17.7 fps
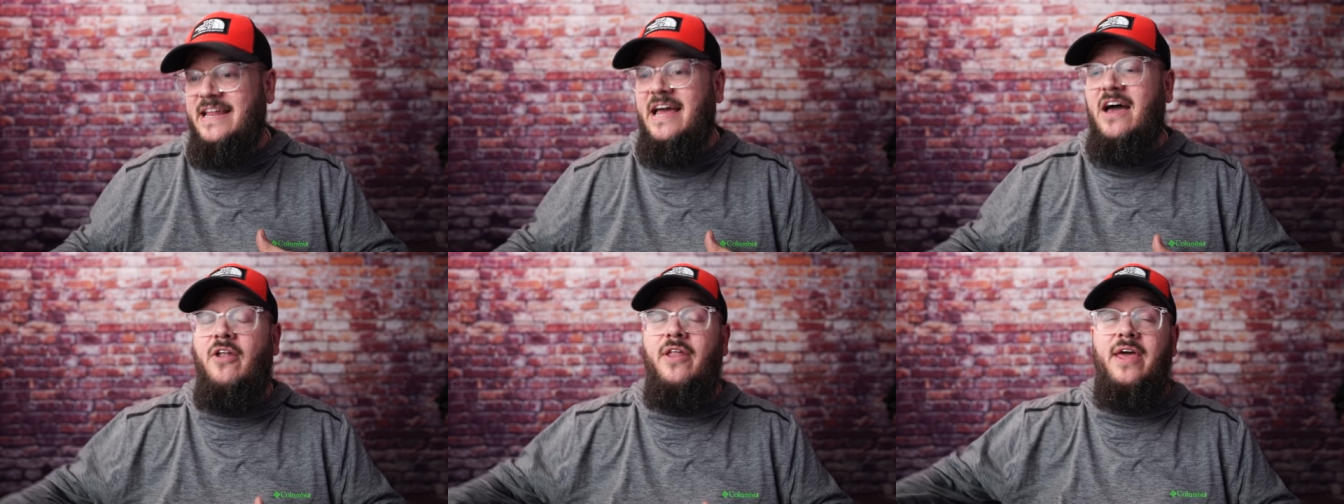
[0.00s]

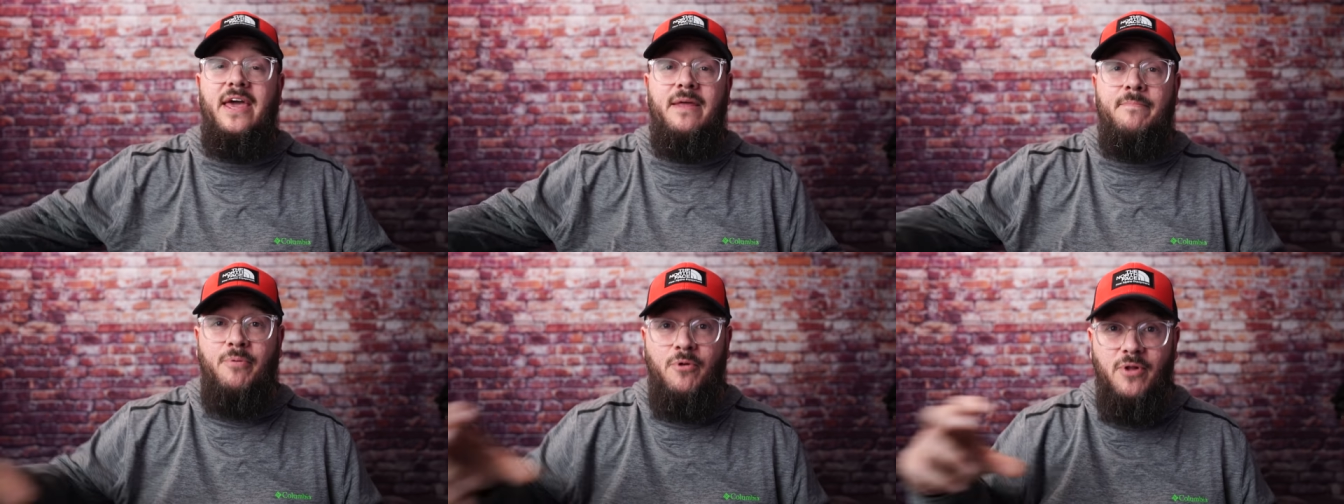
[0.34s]
down,
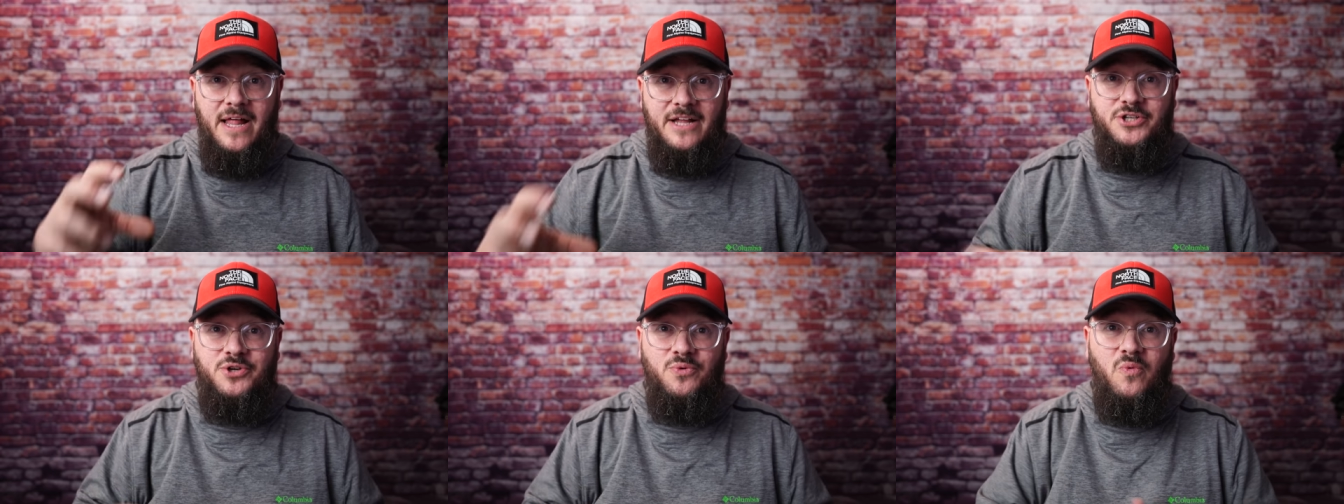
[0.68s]
and pull
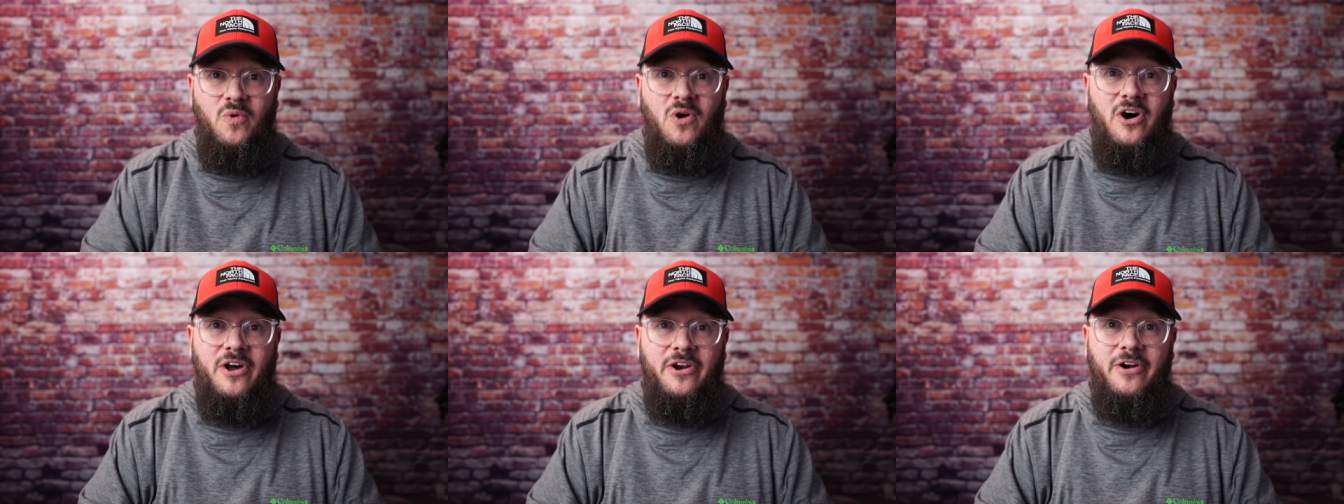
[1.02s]
out your
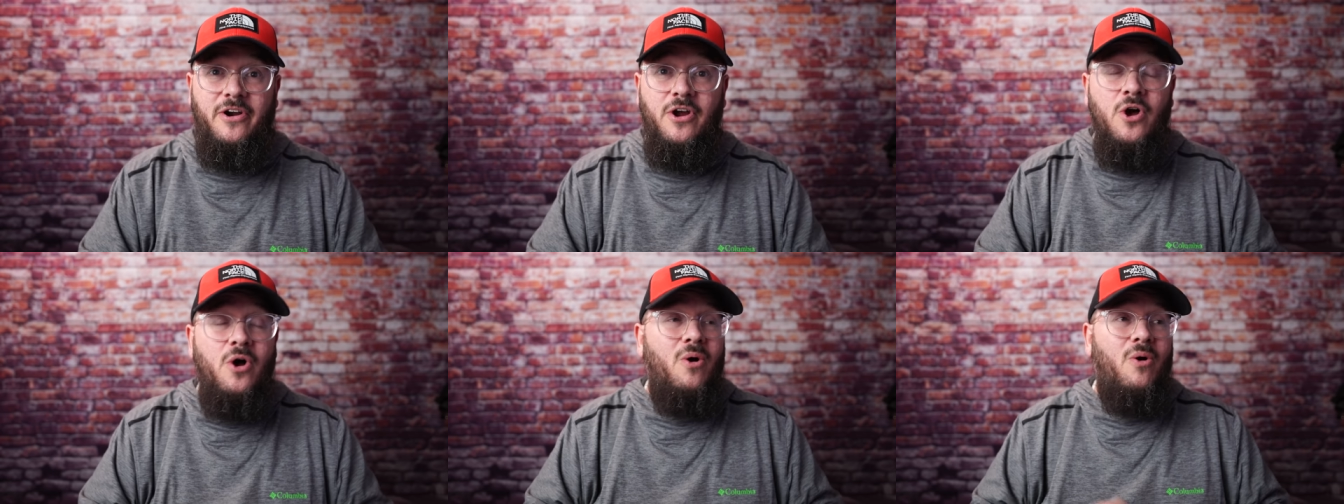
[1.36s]
water,
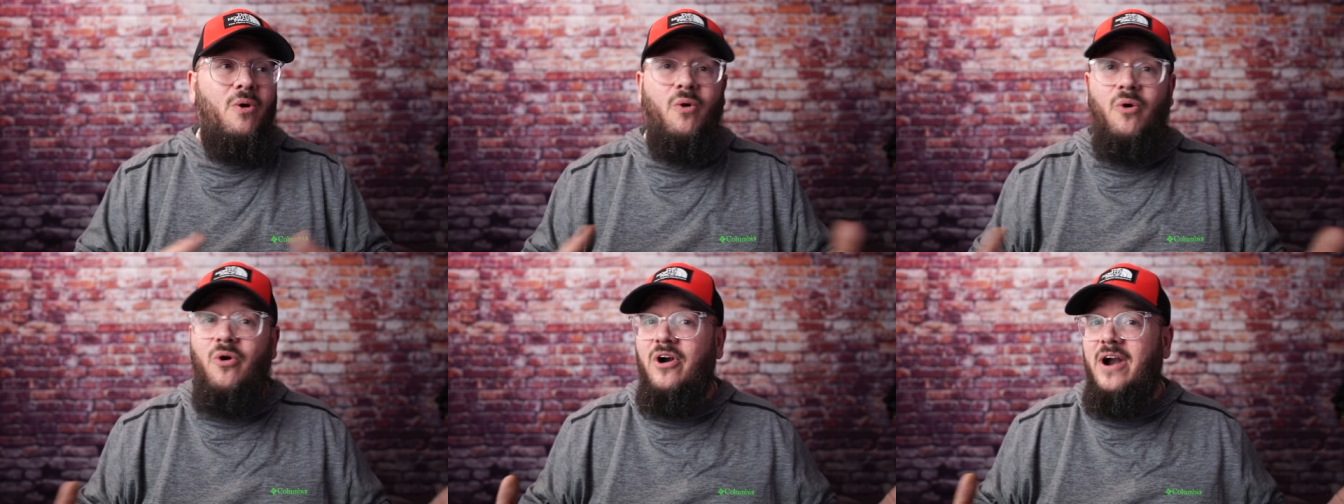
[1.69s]

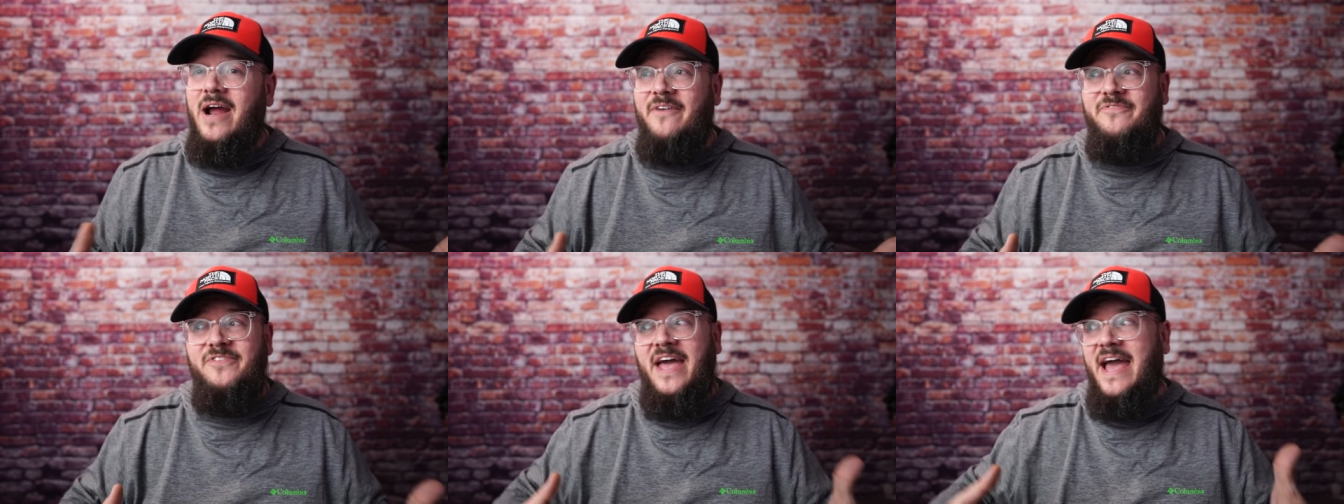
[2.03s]
or
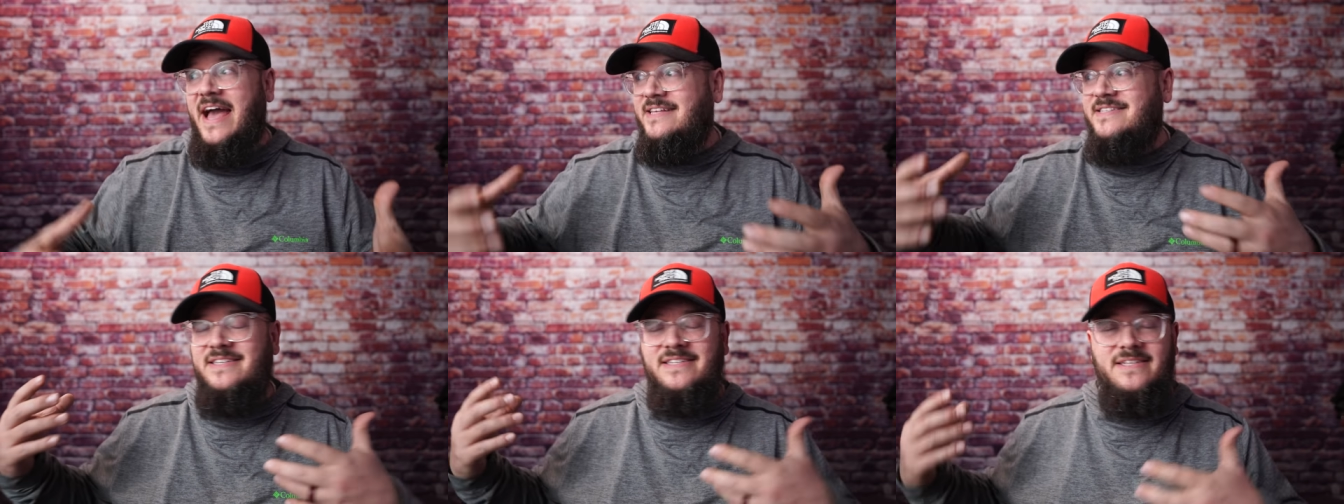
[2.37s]
have to
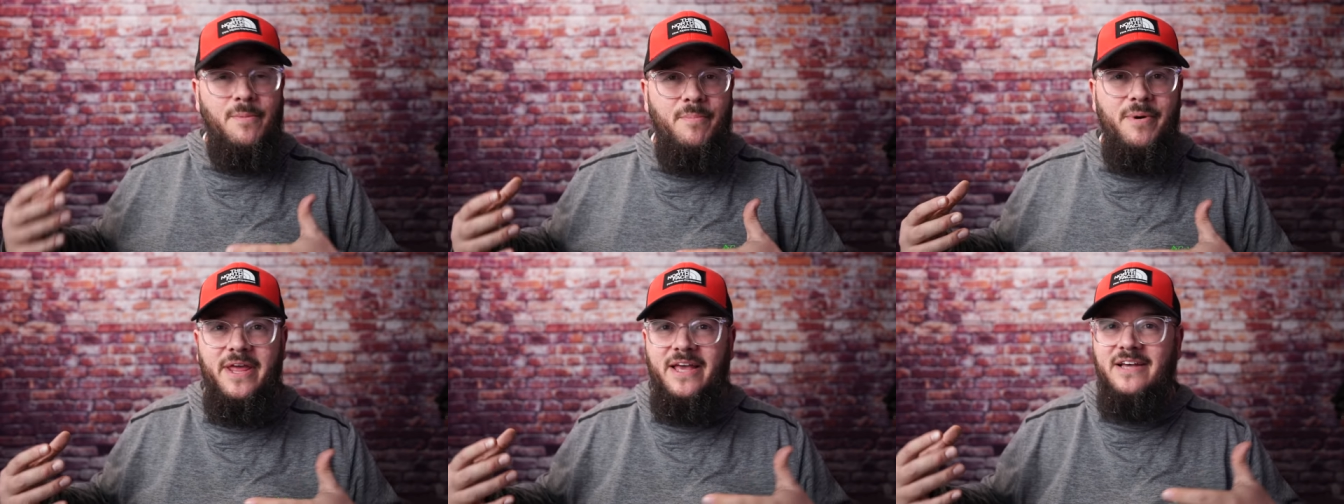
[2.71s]
ask
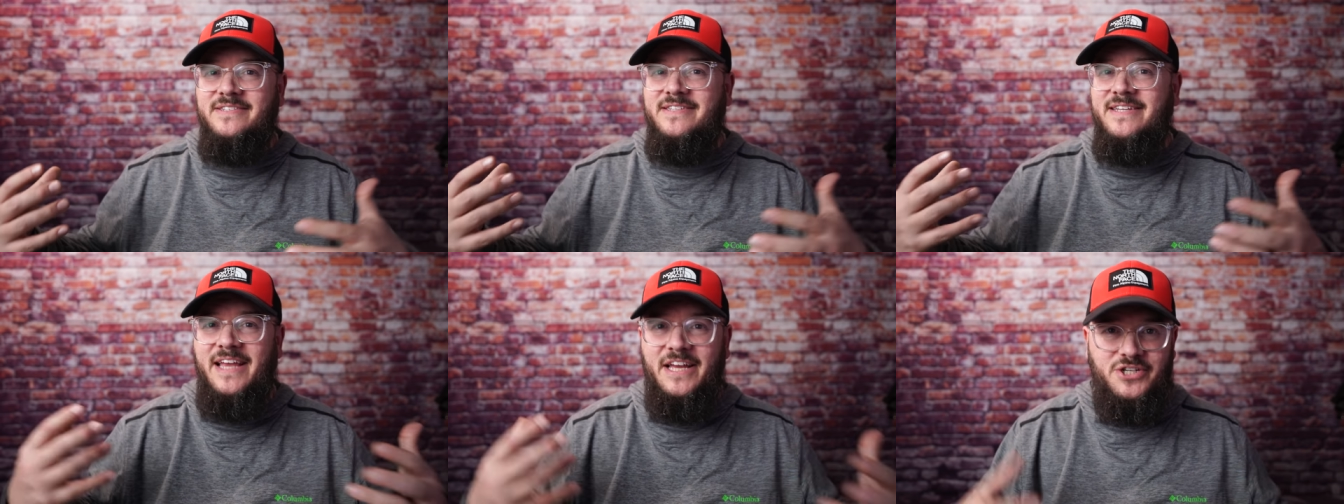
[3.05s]
somebody
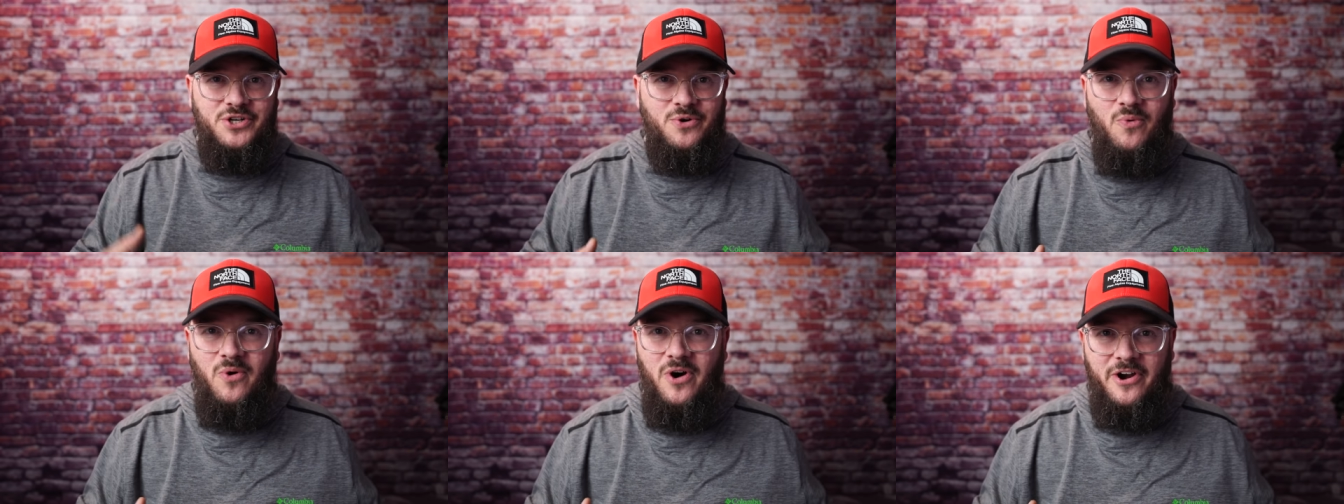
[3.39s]
else to
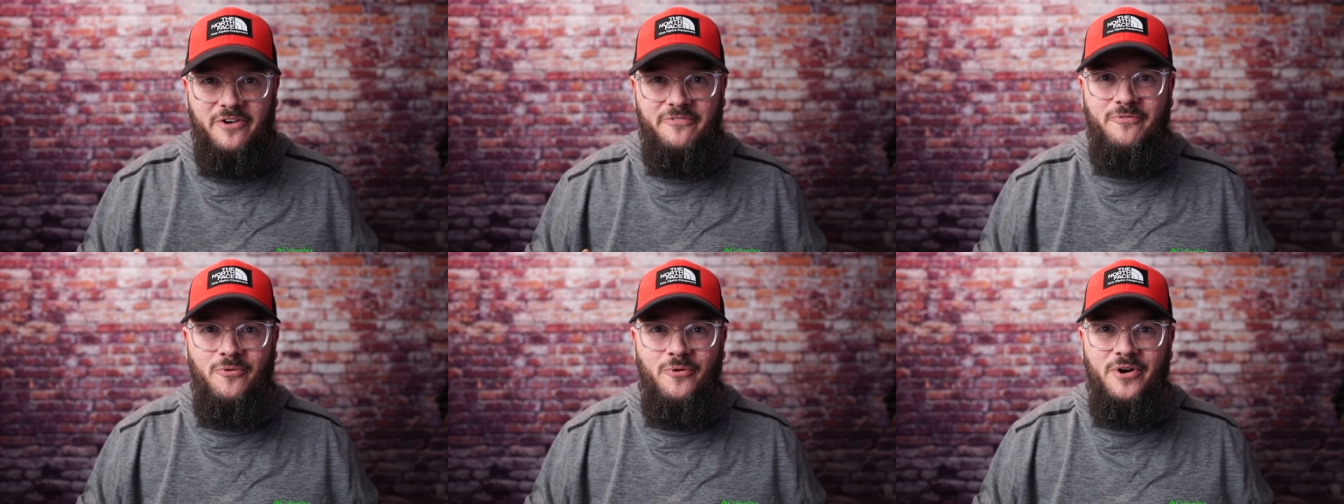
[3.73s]
get your
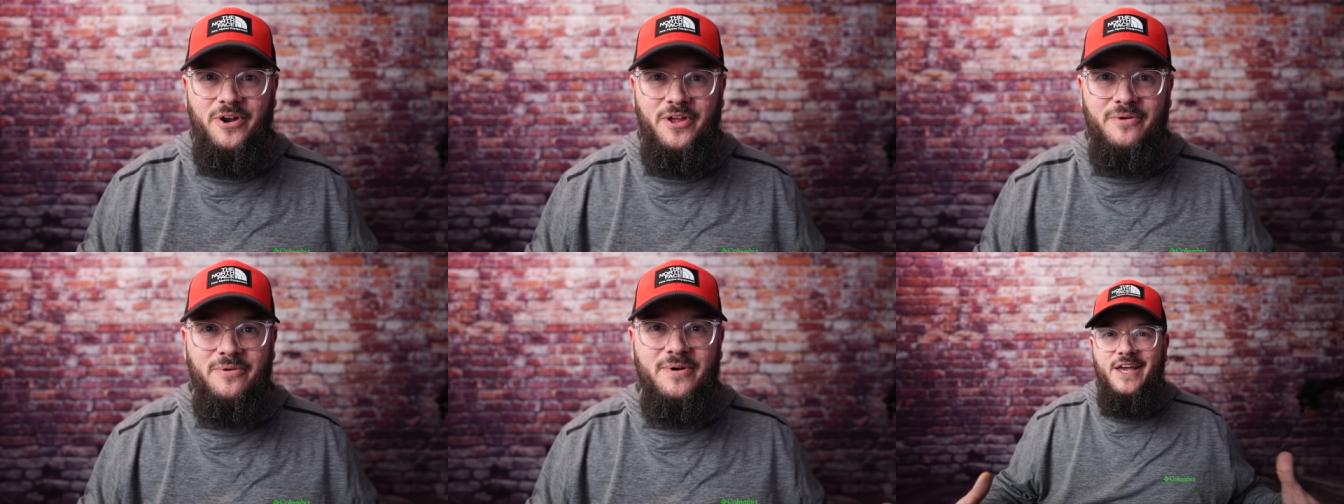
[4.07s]
water for
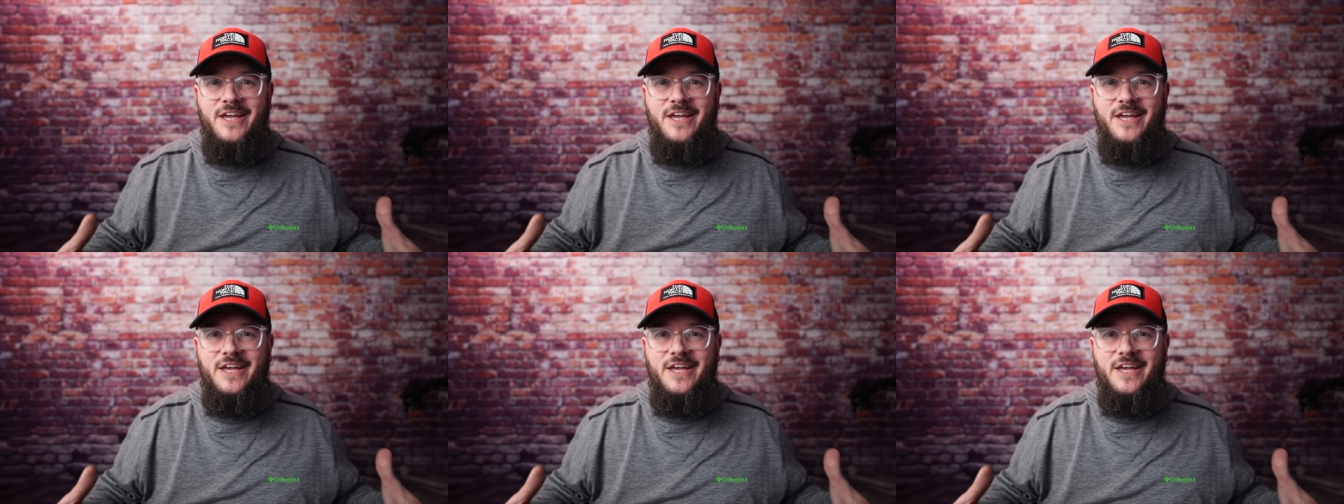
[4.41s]
you.